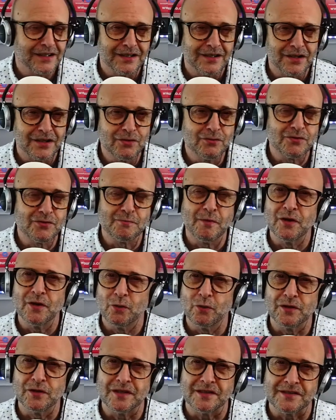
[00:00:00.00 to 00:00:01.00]
Who's my
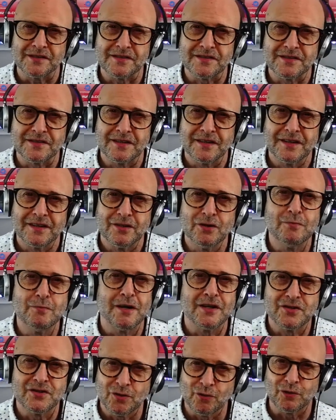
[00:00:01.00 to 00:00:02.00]
audience? Who am I
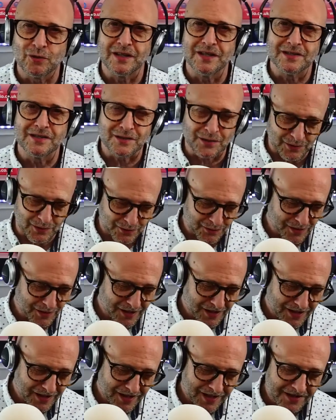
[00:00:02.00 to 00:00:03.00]
talking to?
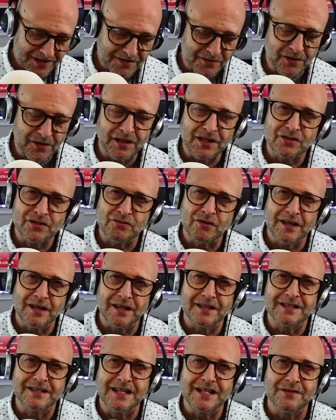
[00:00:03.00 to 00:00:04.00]
So kind of try and
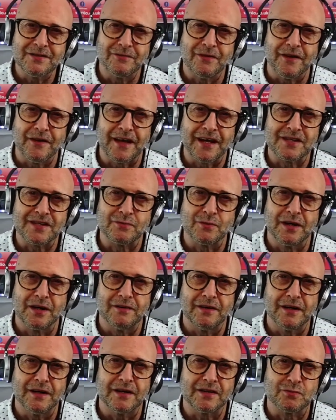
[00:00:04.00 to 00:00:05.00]
identify that
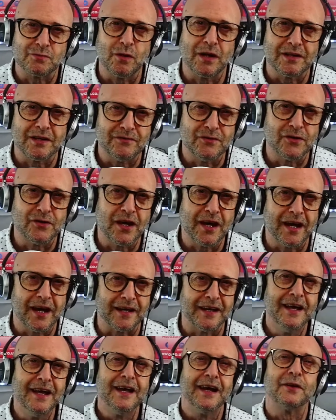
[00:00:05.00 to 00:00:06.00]
as well if you can,
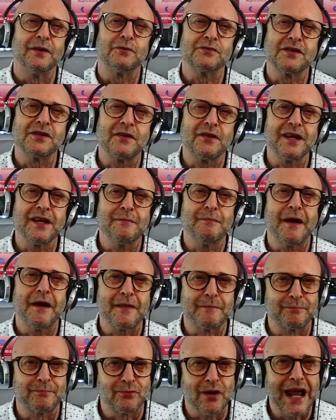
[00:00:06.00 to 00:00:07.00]
and also think about the
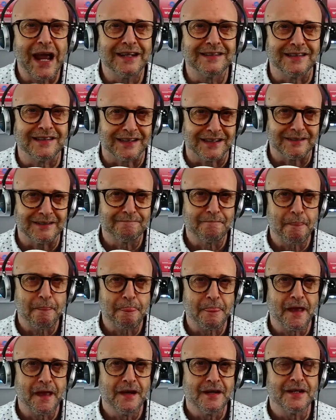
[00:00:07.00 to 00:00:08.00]
branding.
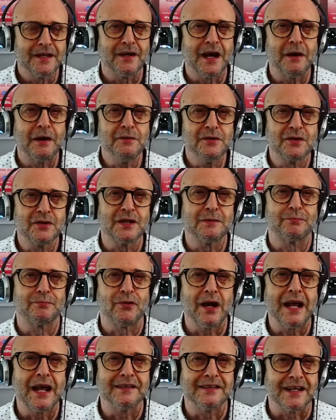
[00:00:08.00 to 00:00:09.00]
How are you going to
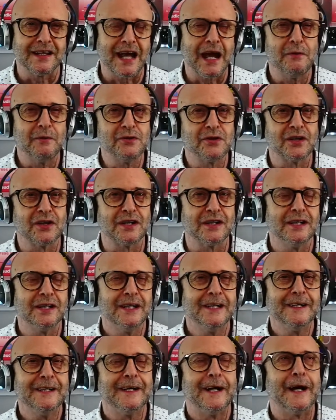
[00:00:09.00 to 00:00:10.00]
brand it? How are you going
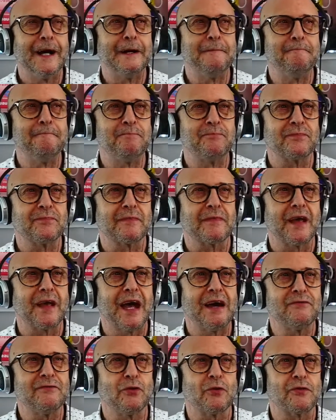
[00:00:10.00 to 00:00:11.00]
to
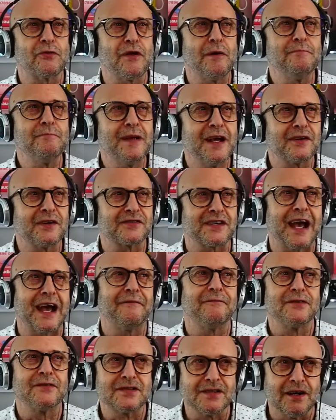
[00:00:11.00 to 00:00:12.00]
have your thumbnails
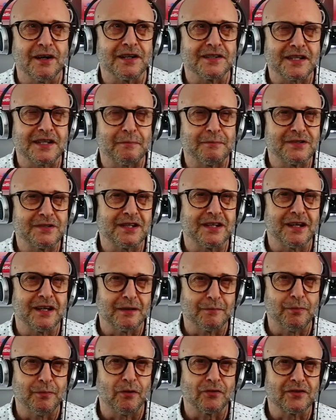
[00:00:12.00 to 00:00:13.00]
advertise that particular
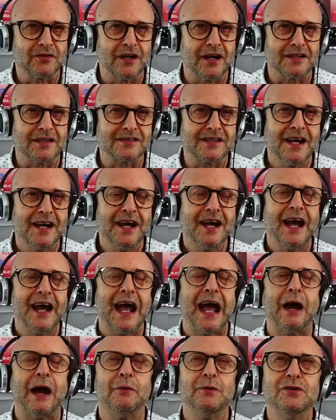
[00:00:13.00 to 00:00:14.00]
podcast?
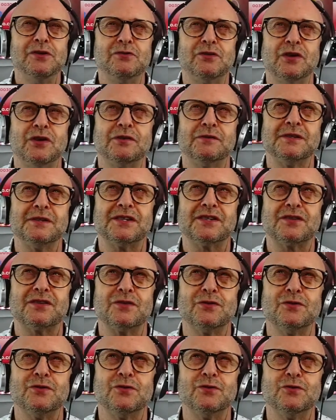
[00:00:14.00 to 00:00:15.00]
How are you going
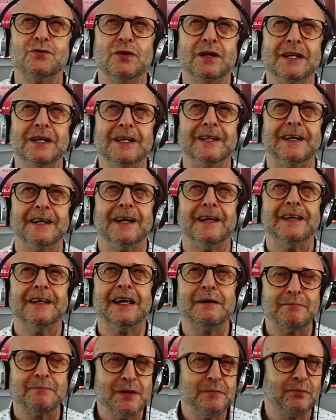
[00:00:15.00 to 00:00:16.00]
to
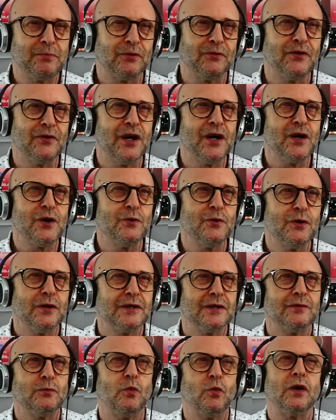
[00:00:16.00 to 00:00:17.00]
let people know
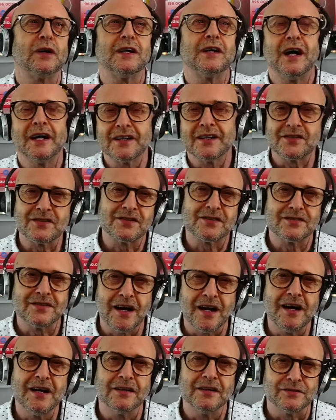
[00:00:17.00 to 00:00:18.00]
what kind of
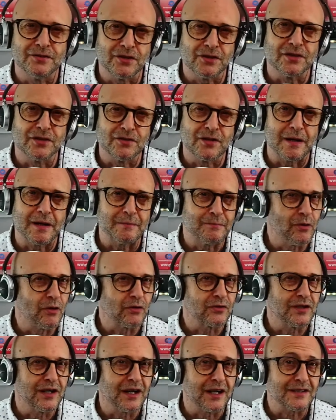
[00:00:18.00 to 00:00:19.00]
style you're going to do that
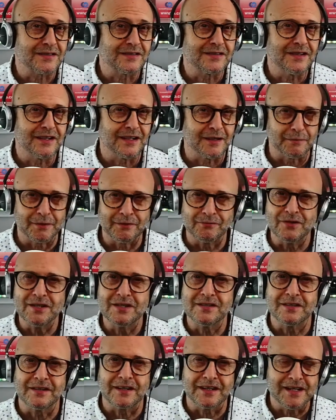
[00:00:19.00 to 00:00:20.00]
podcast in? I mean,
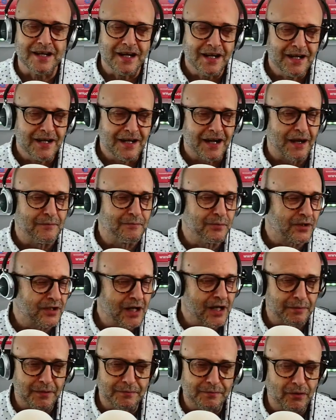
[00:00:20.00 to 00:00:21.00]
recently I put a
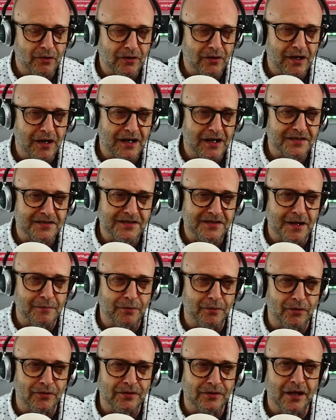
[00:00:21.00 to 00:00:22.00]
couple of podcasts up
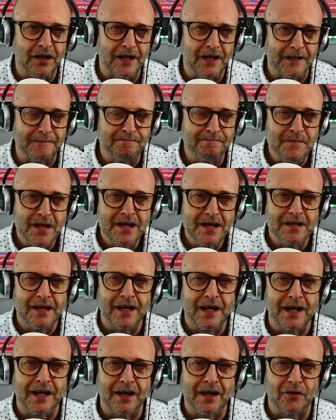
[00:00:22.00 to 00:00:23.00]
online
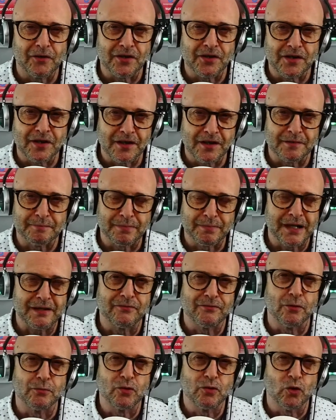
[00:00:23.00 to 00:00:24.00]
on a
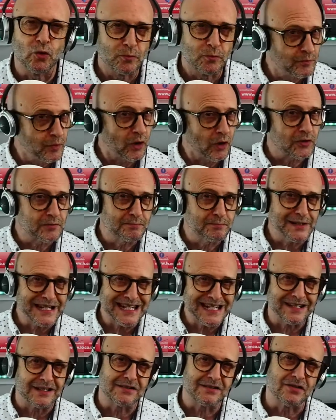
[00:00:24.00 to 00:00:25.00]
platform called
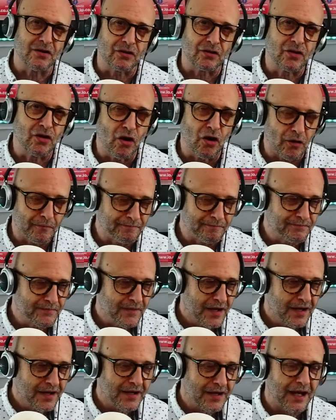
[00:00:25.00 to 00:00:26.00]
podbean.com.
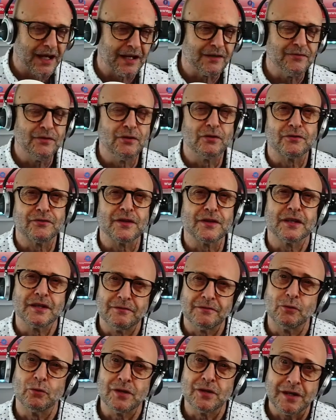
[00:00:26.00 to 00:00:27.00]
And if you look for the
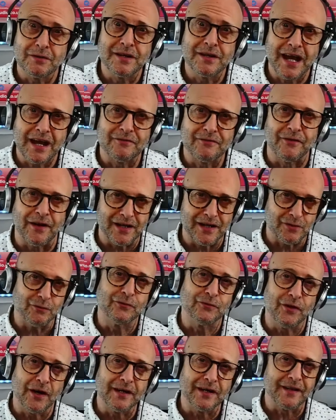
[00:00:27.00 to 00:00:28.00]
Love Audio Cafe, you'll
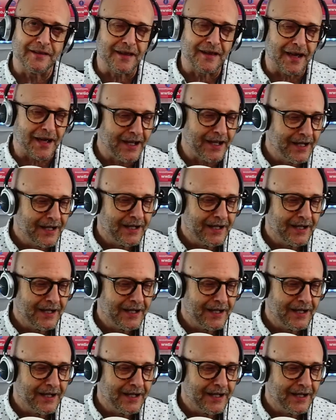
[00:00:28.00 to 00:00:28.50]
find it there.